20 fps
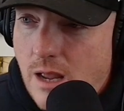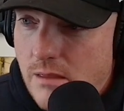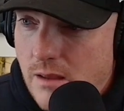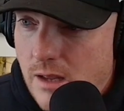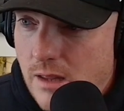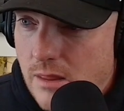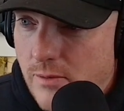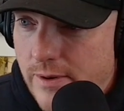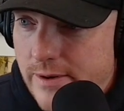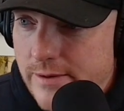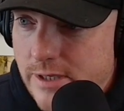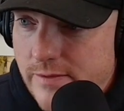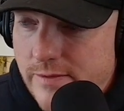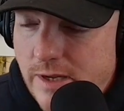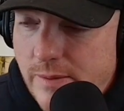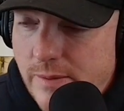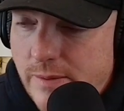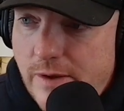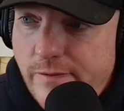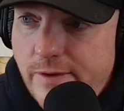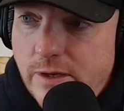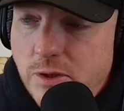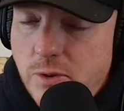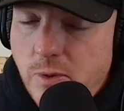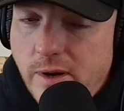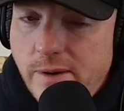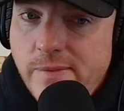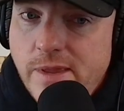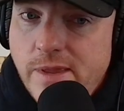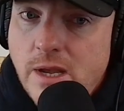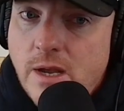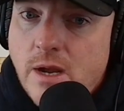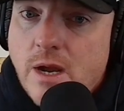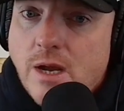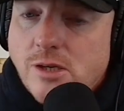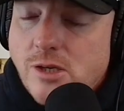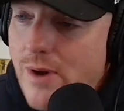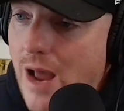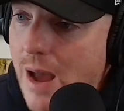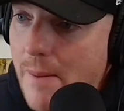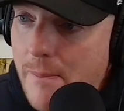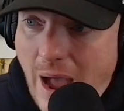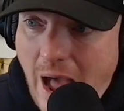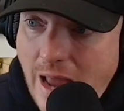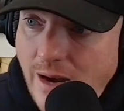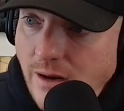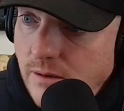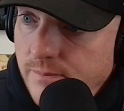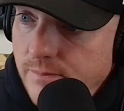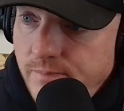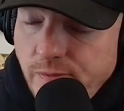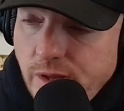I think, three hundred seventeen pound-feet of torque. So not bad.